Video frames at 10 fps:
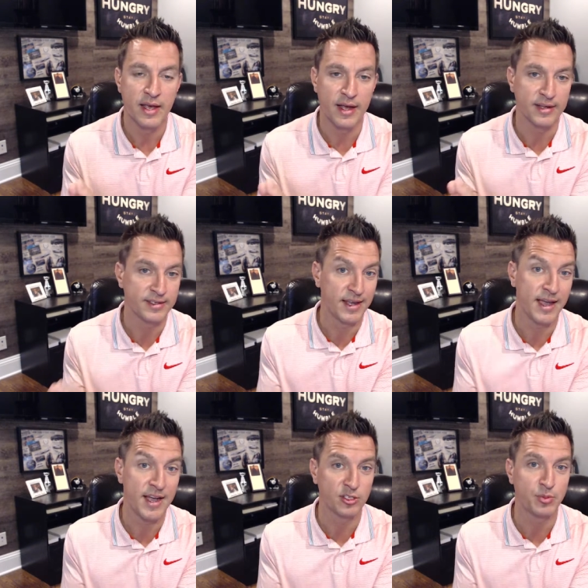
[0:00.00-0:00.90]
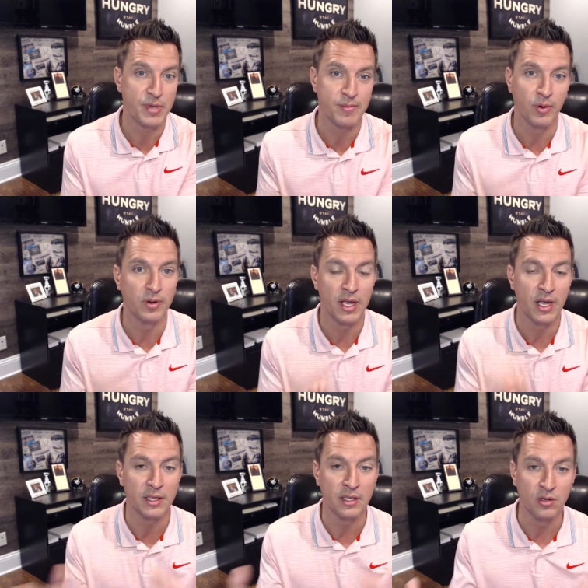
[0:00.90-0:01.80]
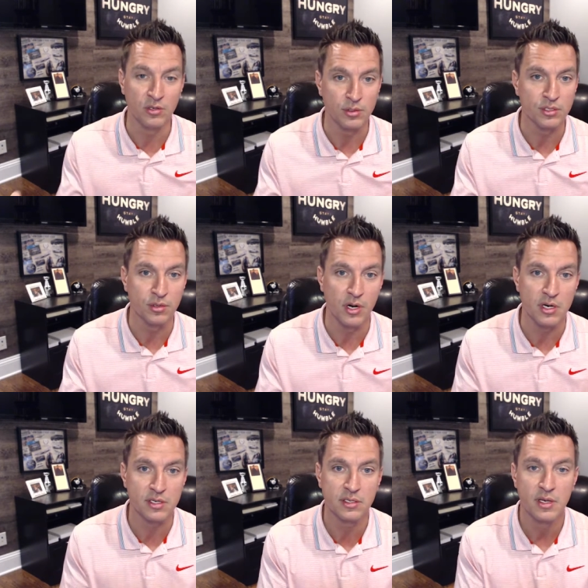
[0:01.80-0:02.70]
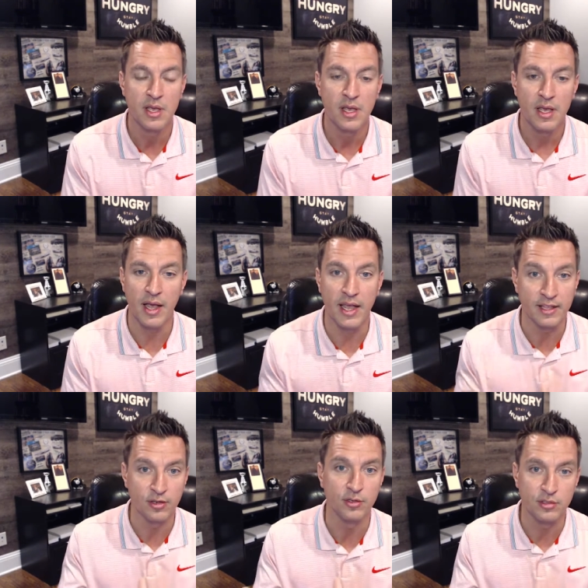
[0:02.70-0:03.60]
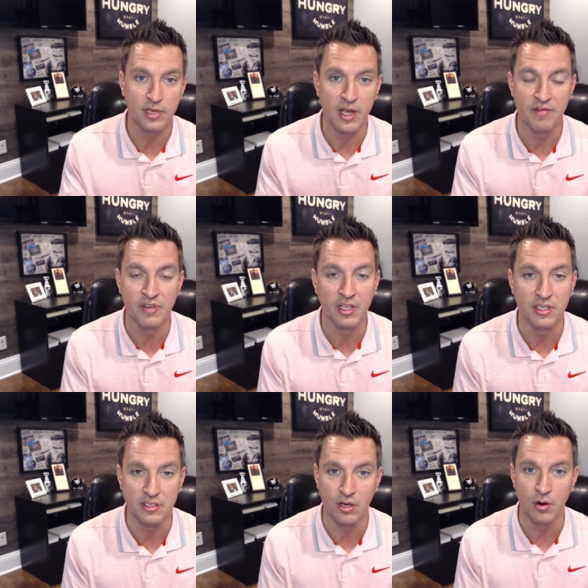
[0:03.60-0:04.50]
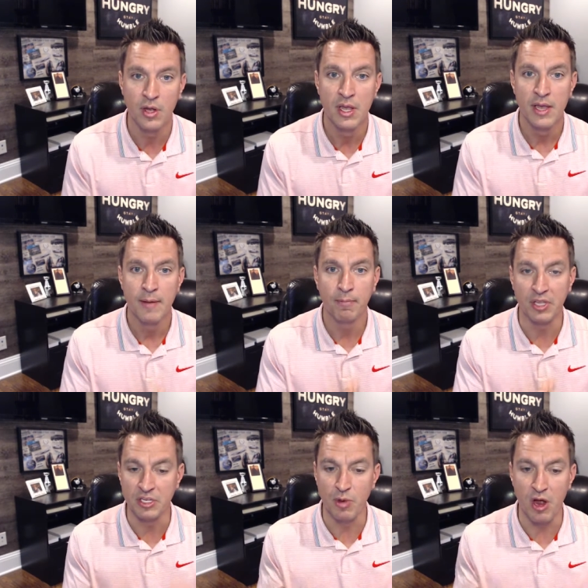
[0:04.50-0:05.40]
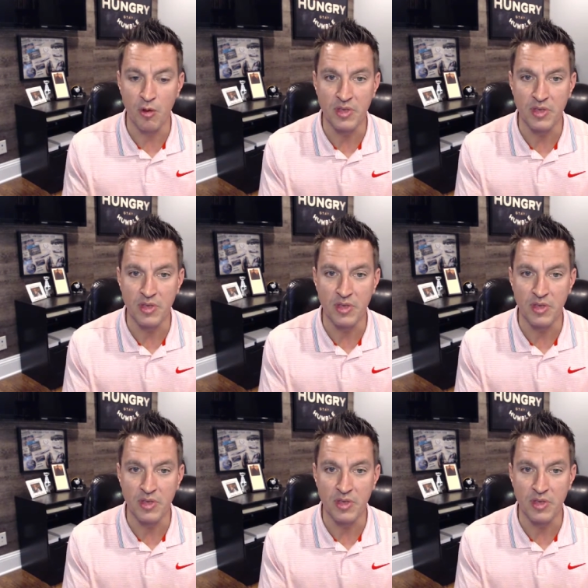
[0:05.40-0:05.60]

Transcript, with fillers: uh, to house people at those resorts, uh, at those uh, villas. So, please, by all